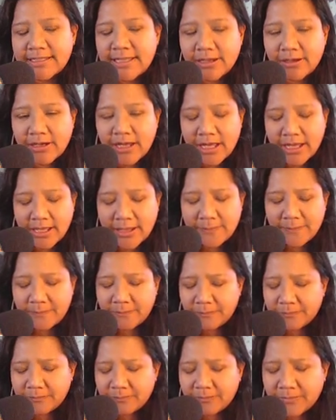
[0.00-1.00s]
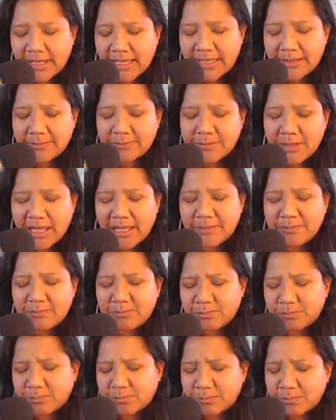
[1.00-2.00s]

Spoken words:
Now, I